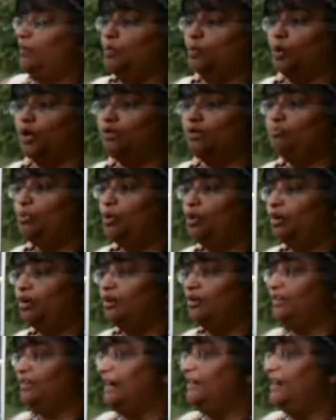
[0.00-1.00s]
we weren't
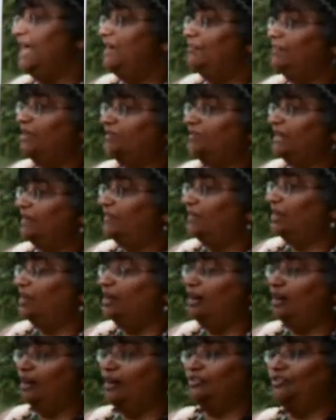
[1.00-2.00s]
important, our name is never
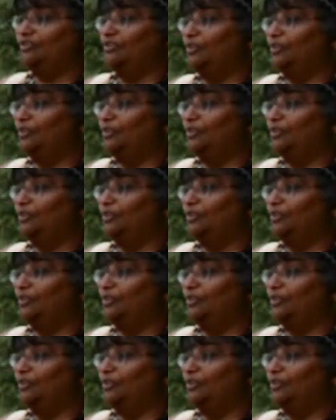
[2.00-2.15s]
heard.